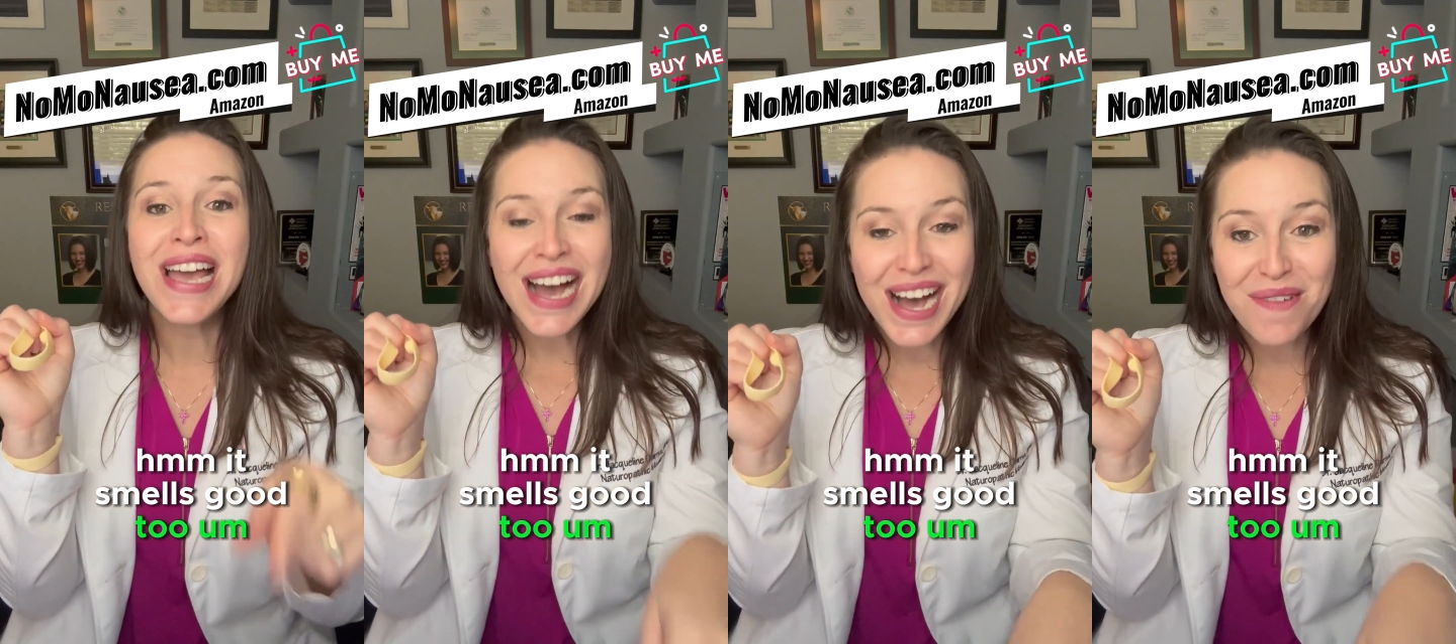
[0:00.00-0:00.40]

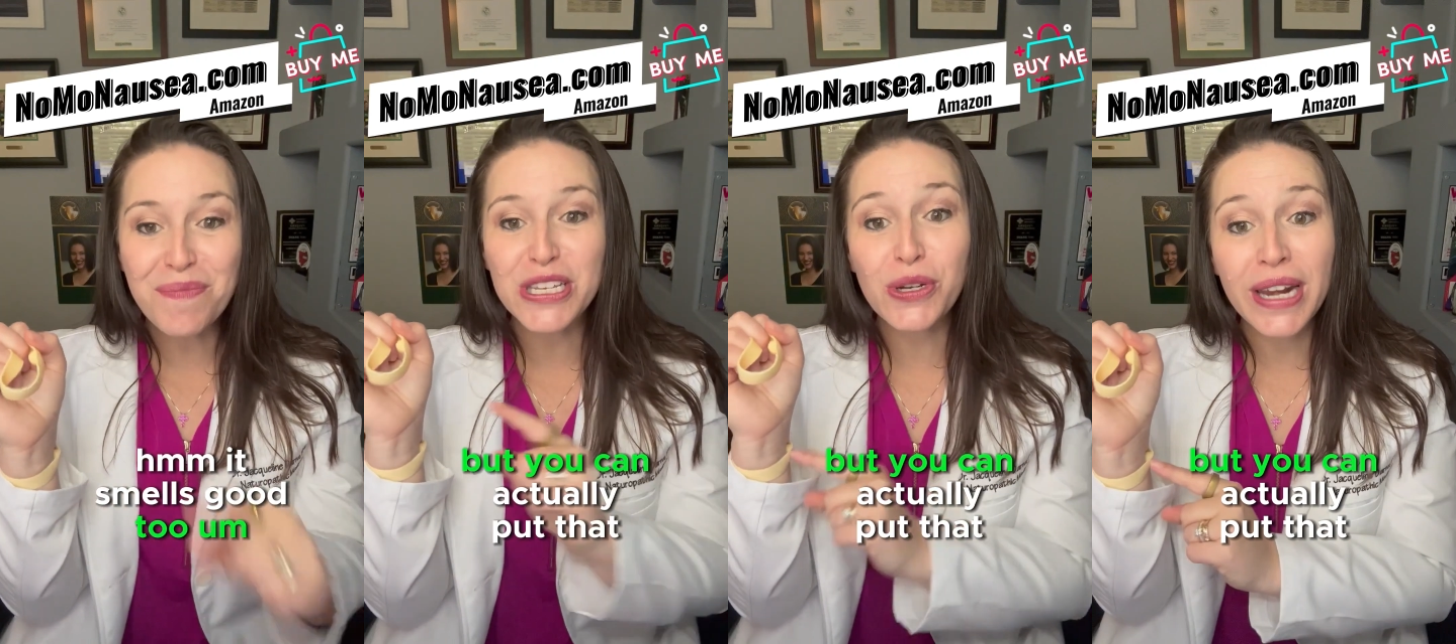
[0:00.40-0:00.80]
um,
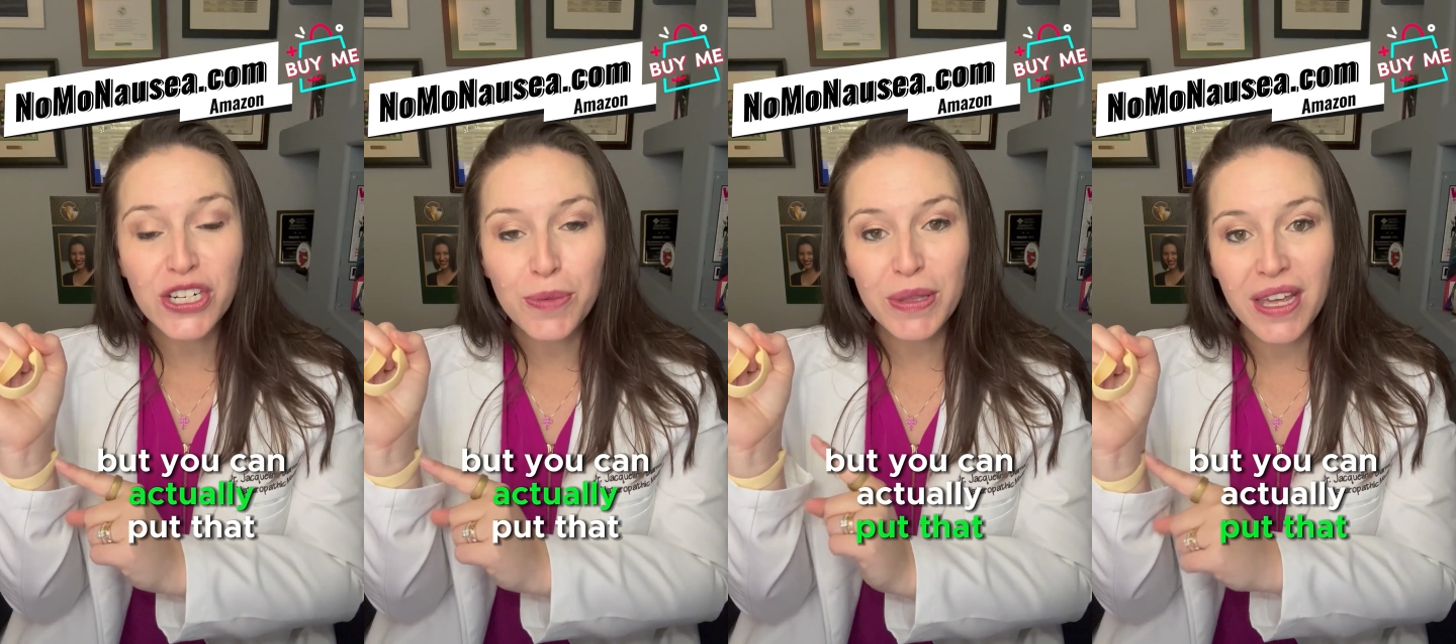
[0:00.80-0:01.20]
but you can
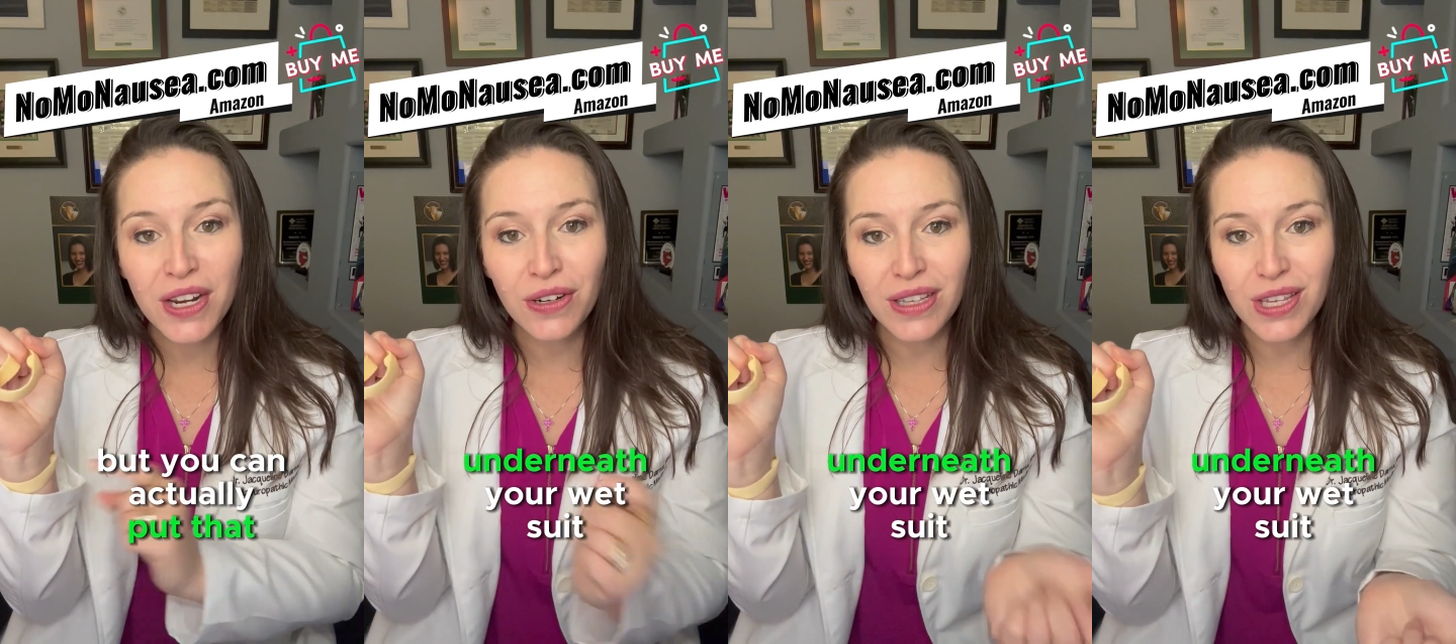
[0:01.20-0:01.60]
actually put that
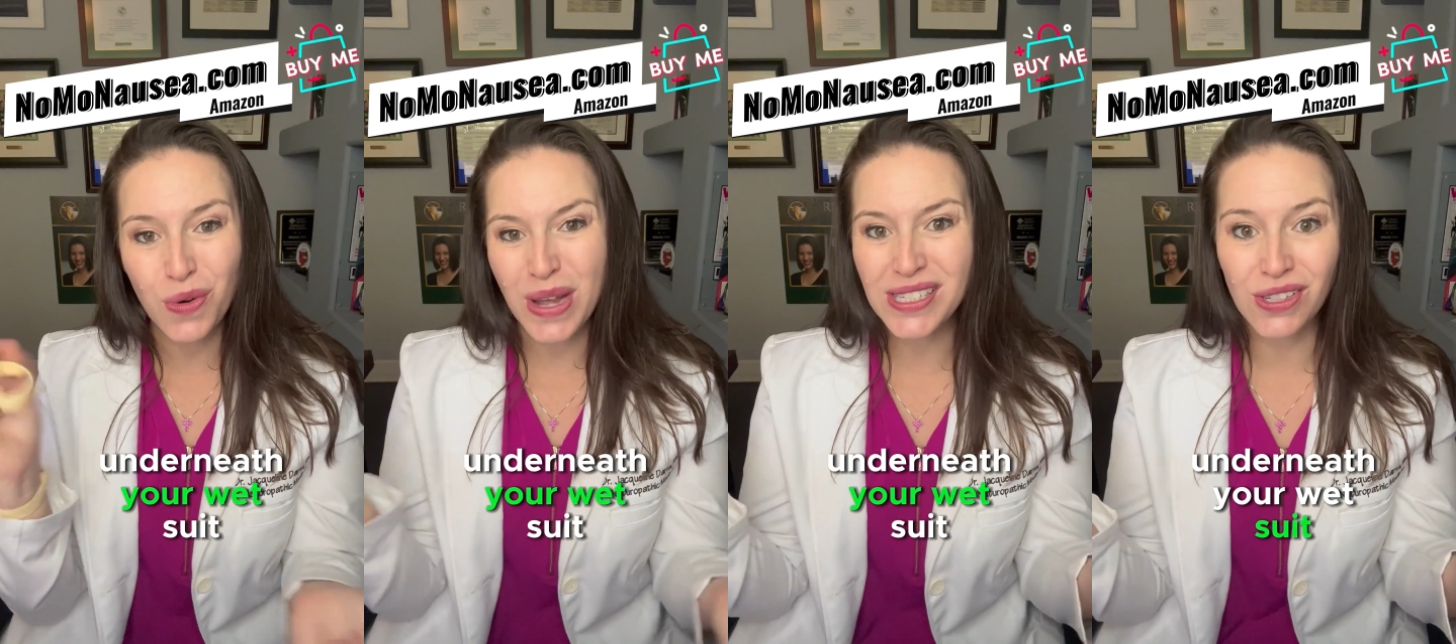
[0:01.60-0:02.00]
underneath your
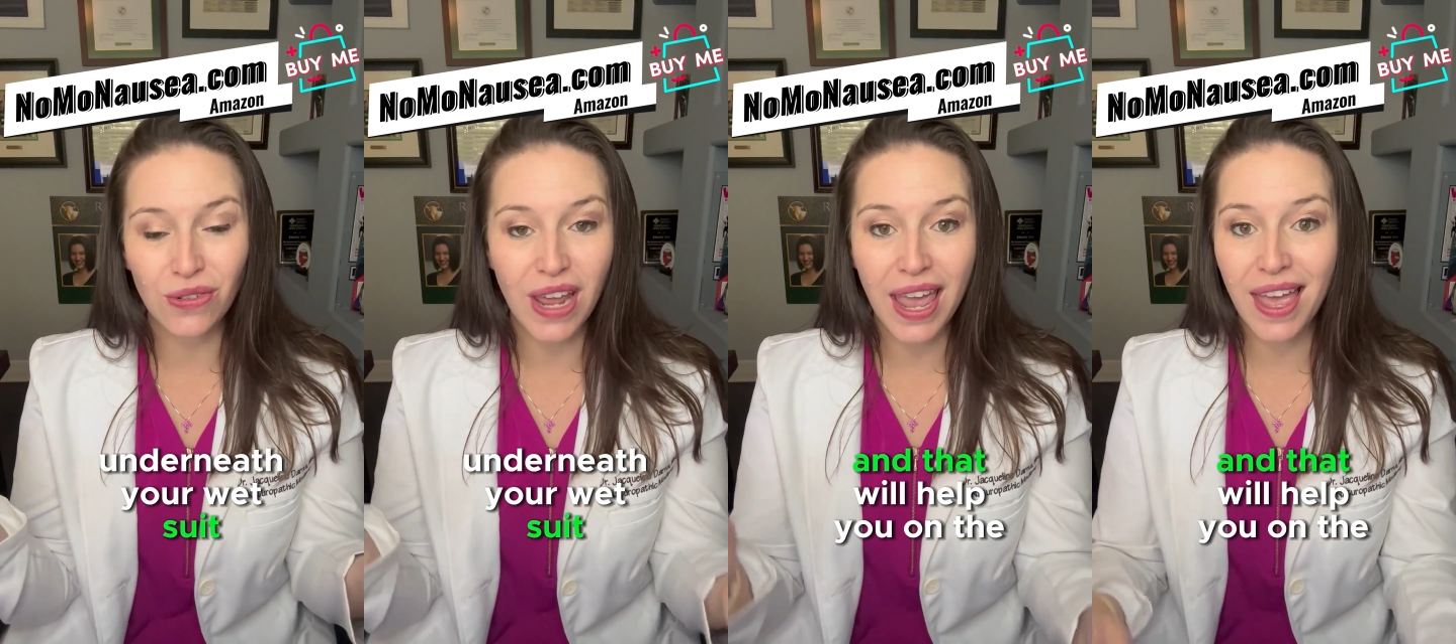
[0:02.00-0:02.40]
wetsuit
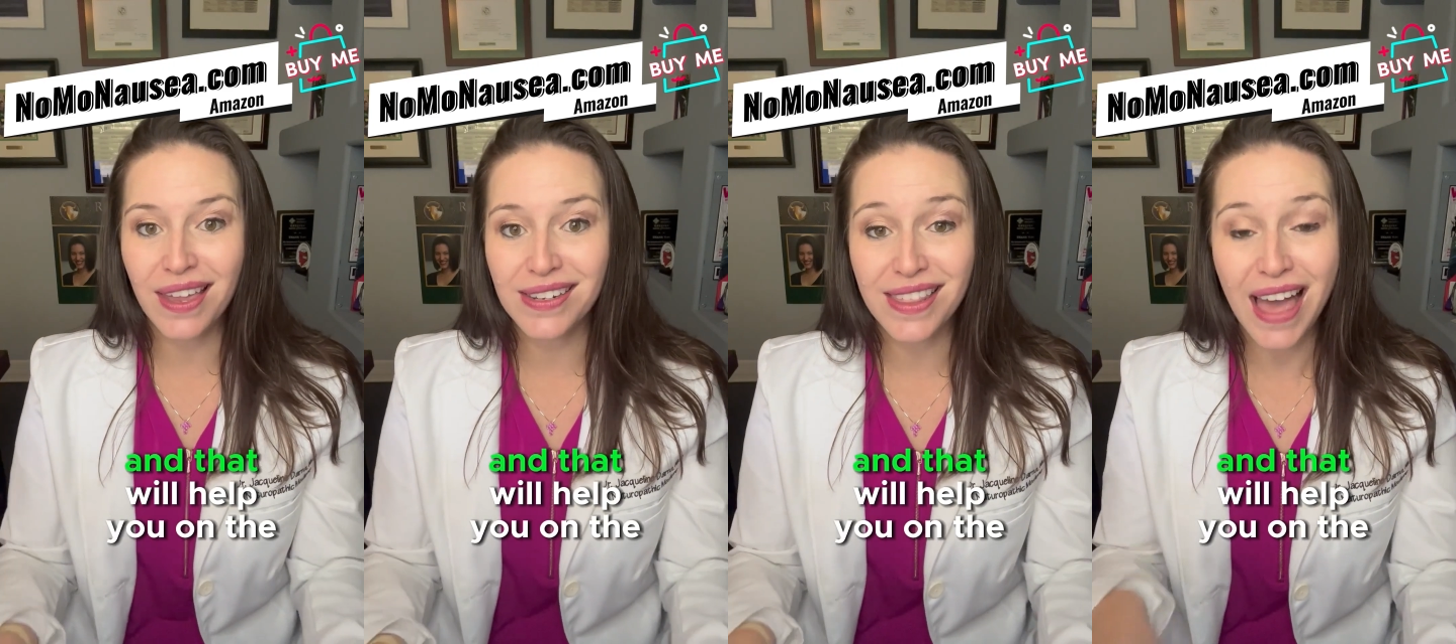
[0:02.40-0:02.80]

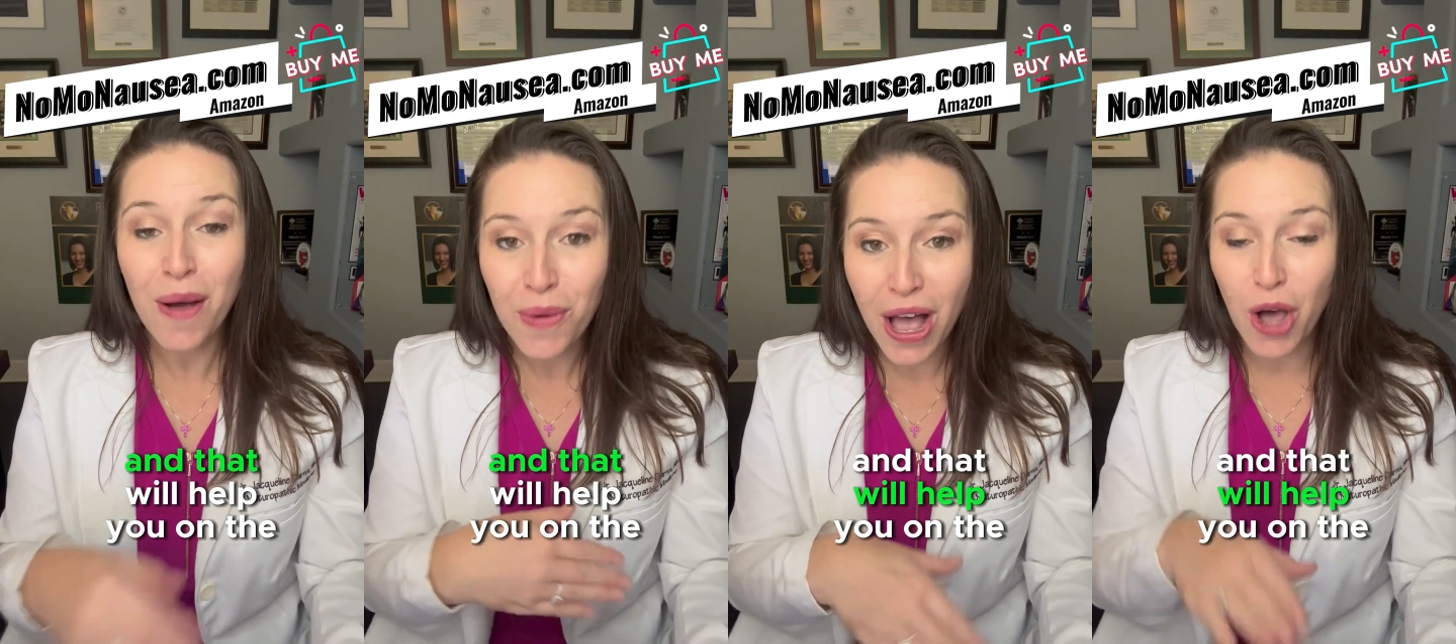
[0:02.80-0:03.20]
and that
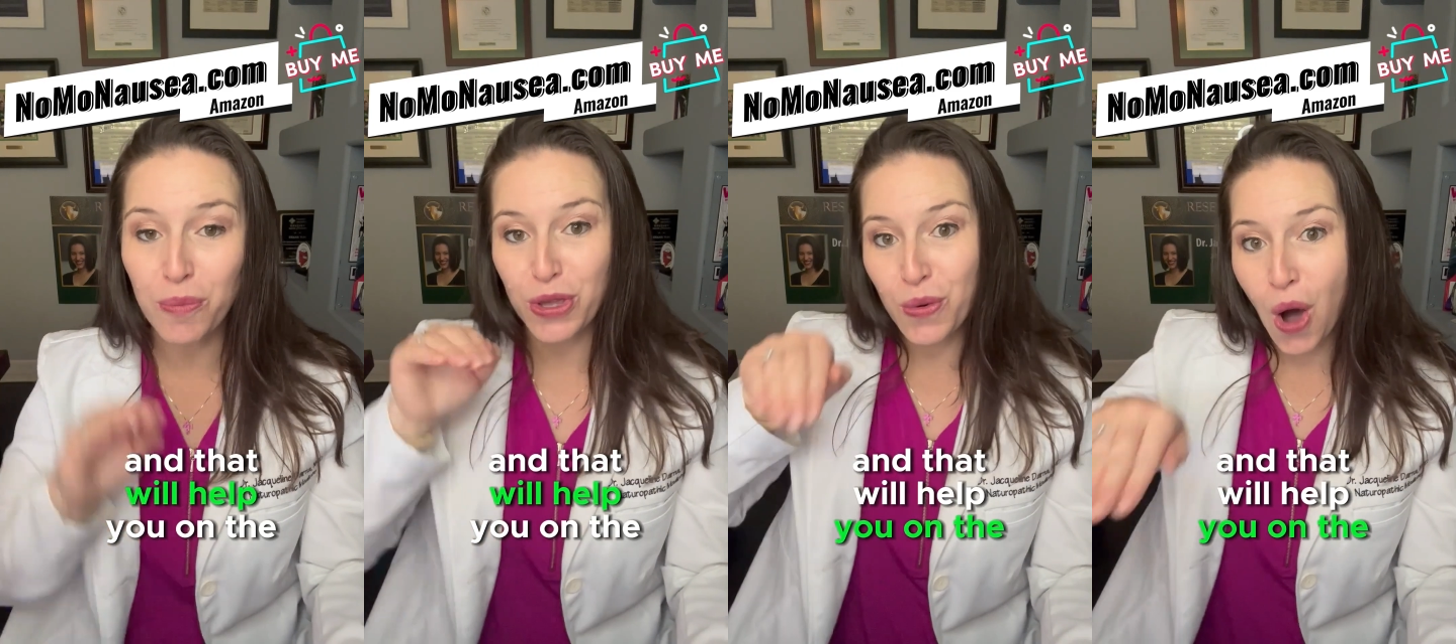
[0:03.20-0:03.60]
will help
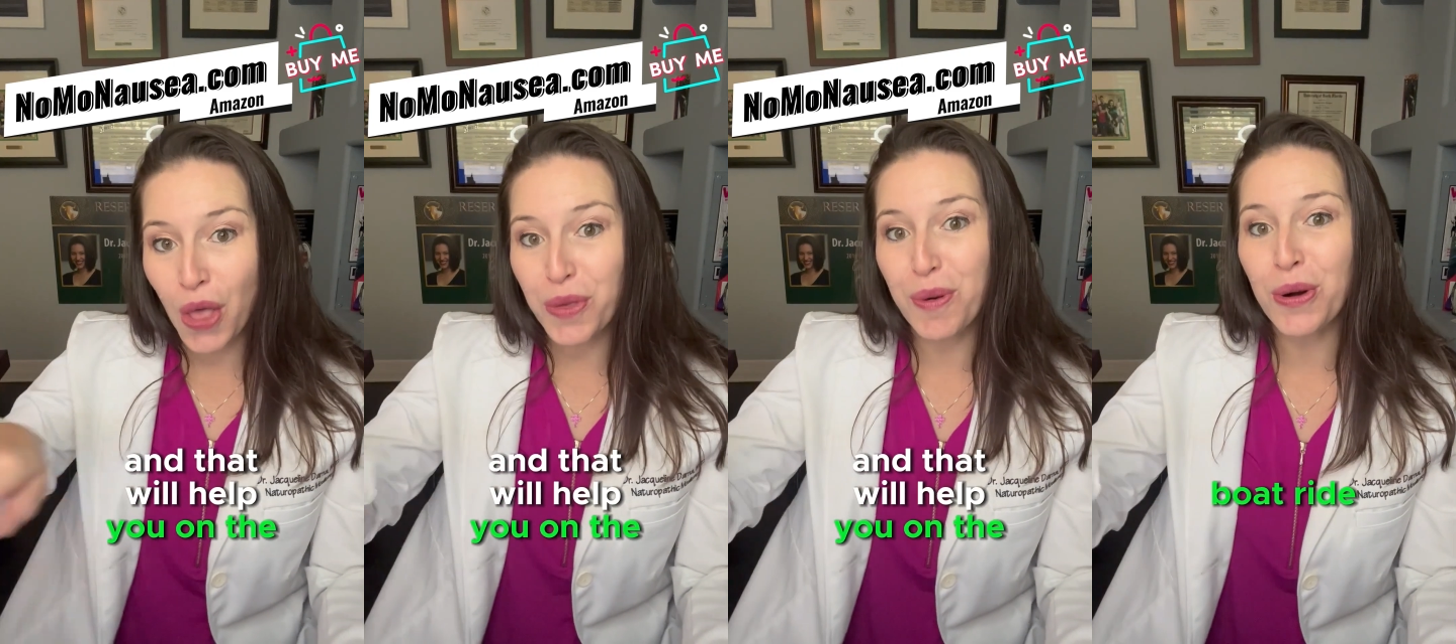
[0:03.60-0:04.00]
you on
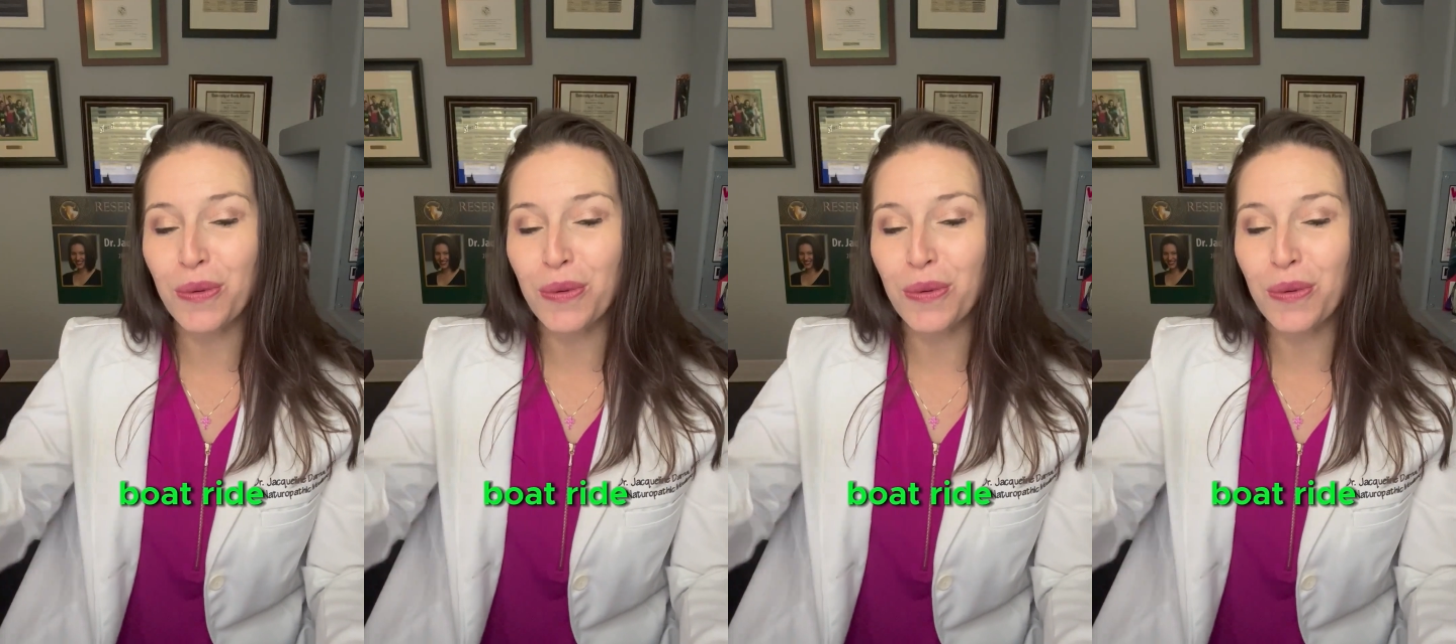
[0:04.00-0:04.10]
the boat